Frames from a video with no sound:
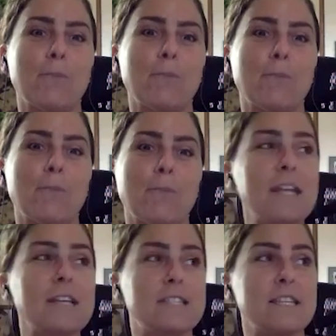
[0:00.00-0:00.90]
it's
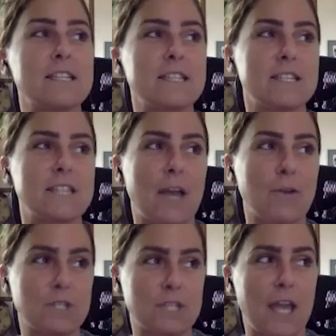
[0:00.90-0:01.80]
like that
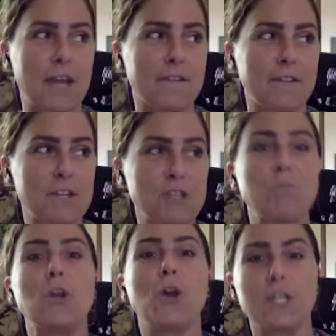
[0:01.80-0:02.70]
exists outside of
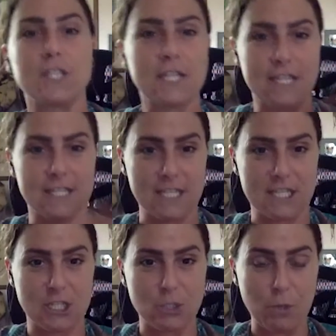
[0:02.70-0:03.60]
us because it
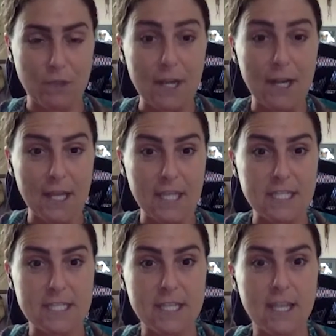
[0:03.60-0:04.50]
exists within
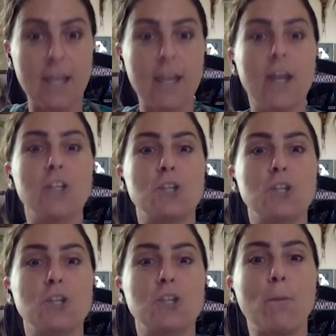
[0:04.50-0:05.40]
us.
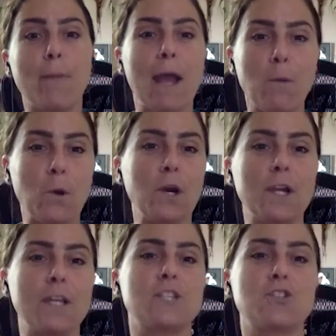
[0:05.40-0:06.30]
So my work
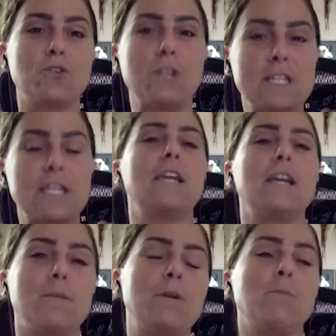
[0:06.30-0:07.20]
is truly taking
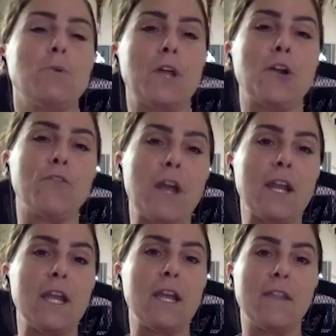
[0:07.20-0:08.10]
the people that are
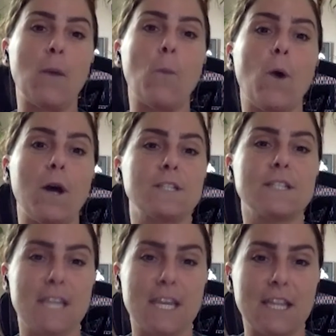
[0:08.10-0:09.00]
ready and that want to
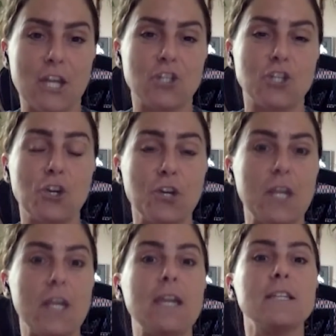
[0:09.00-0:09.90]
take that
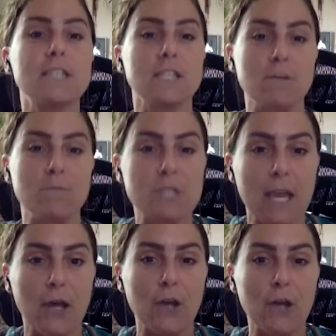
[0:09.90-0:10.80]
journey into
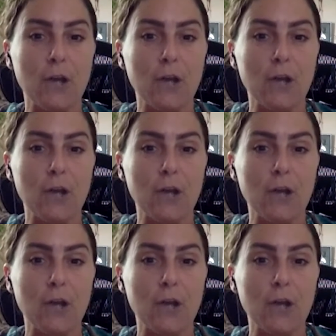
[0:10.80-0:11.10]
themselves